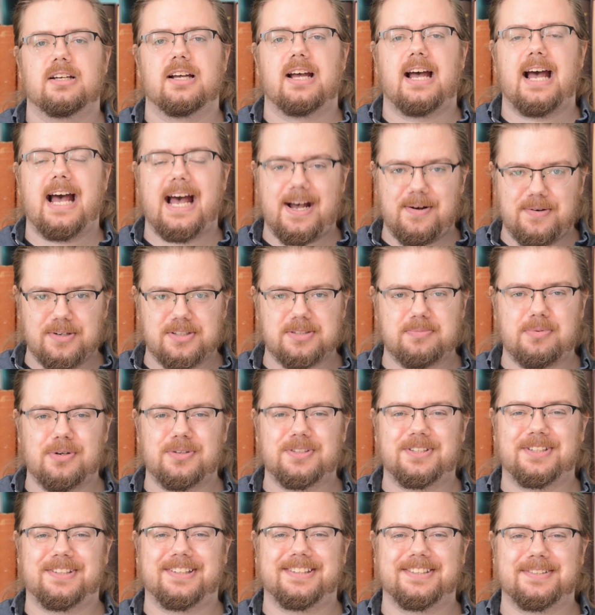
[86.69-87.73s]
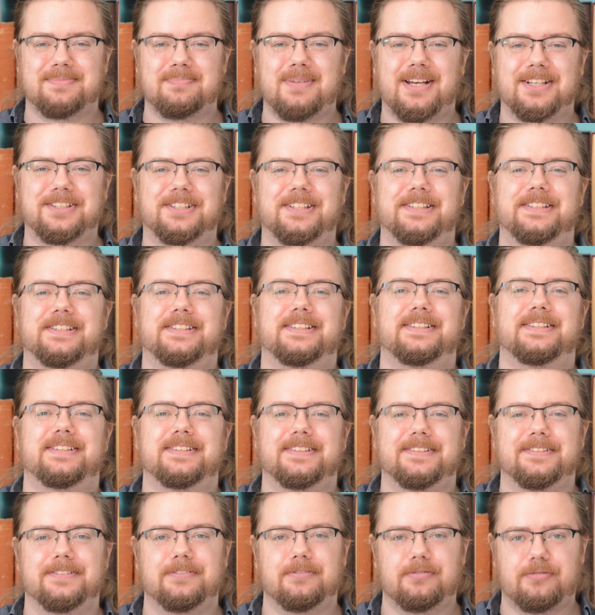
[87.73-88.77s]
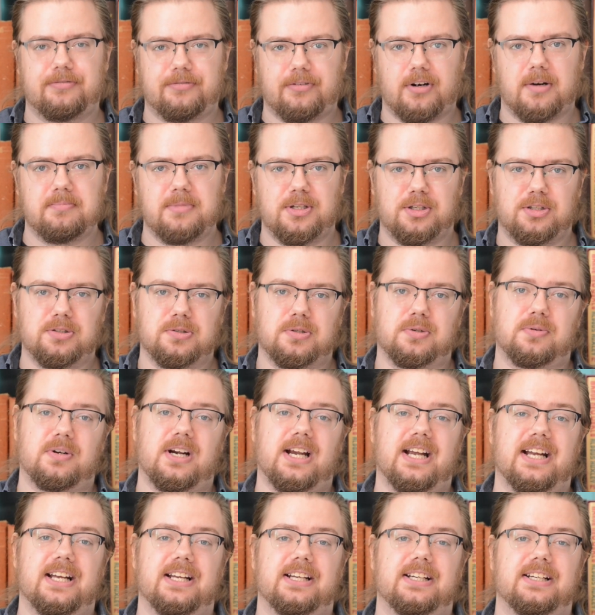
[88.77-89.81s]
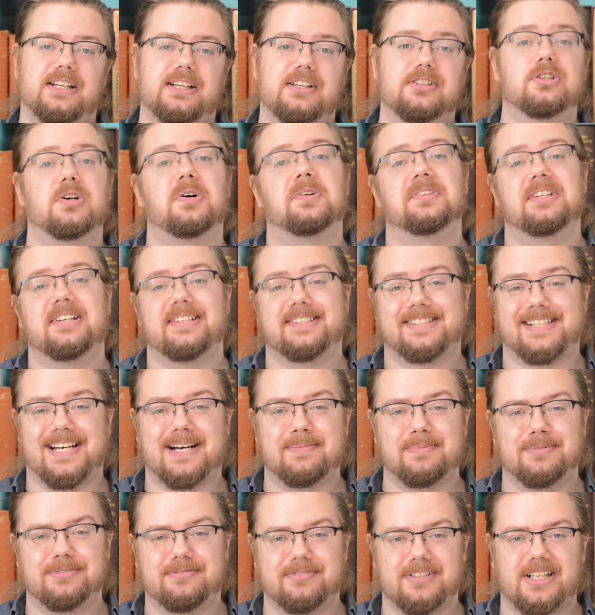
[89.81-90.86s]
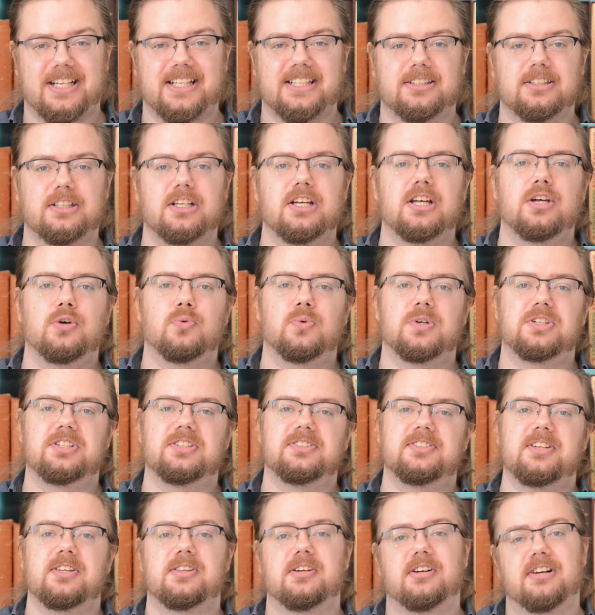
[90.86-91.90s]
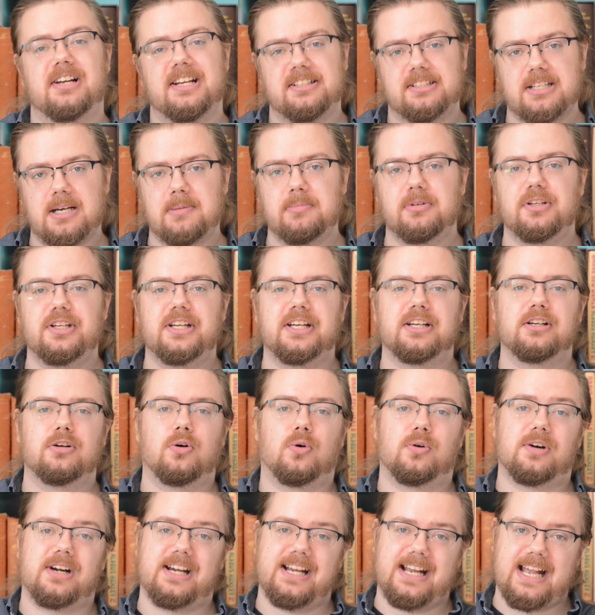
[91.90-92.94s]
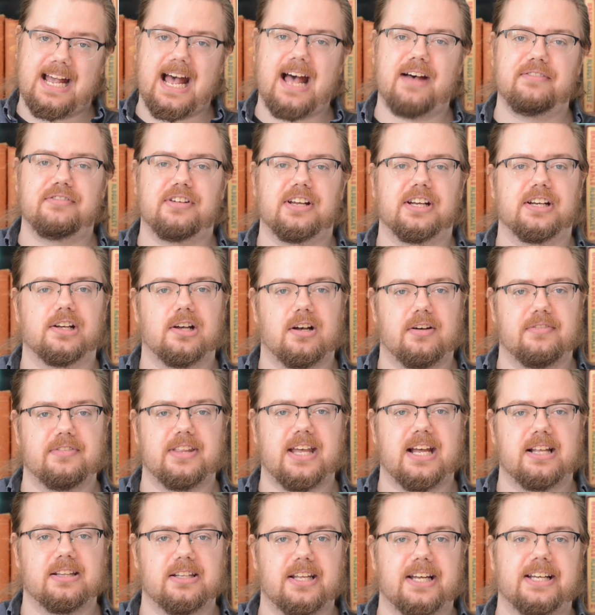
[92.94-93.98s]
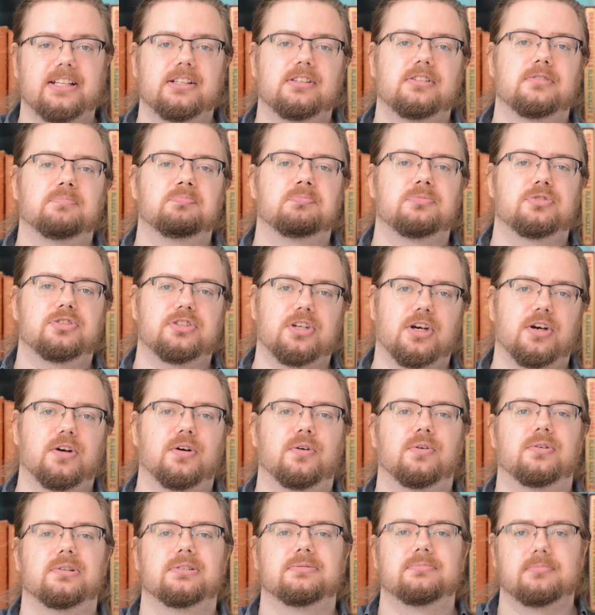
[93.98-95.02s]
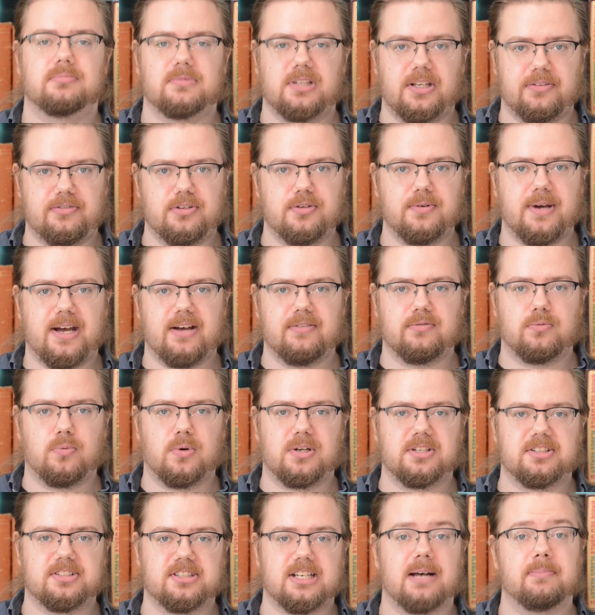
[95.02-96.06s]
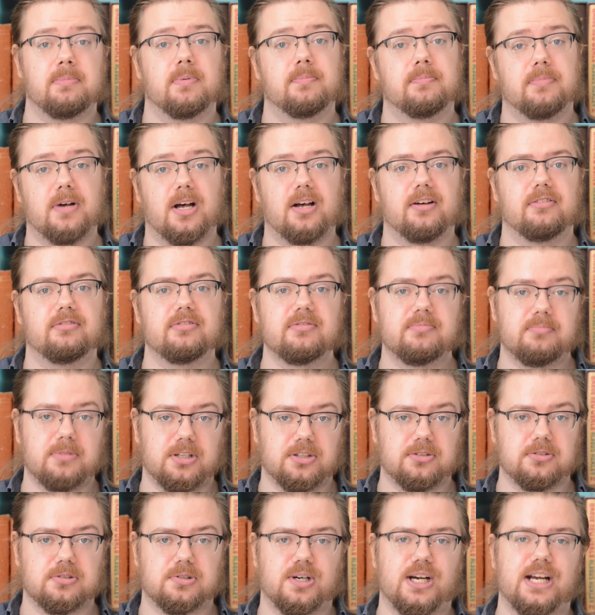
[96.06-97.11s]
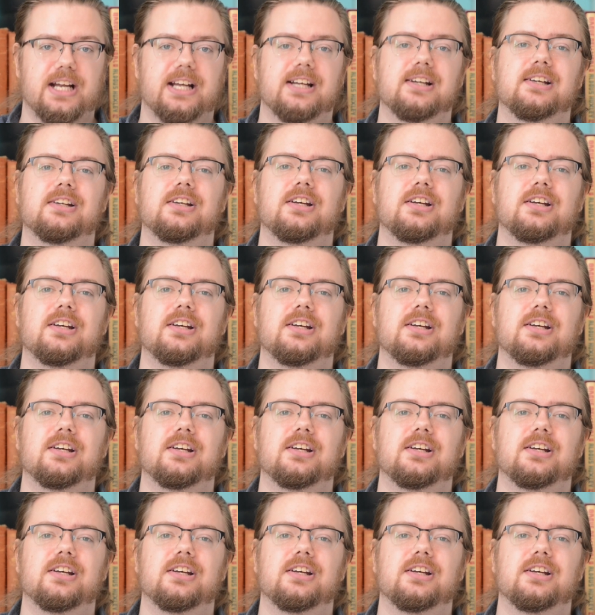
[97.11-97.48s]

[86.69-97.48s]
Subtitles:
How exposure is measured from middle gray is called a stop of light, which is either a doubling or a halving of that light. So if you have one stop above middle gray,